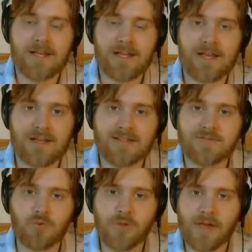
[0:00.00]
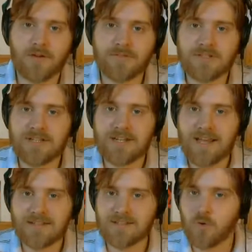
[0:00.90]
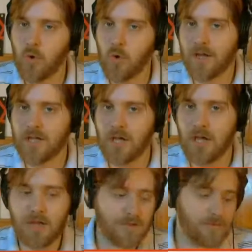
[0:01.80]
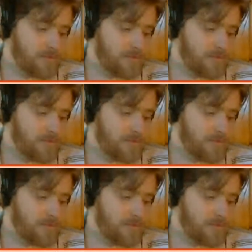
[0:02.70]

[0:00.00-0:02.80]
Uh, let's roll that over to the next Quick Hit.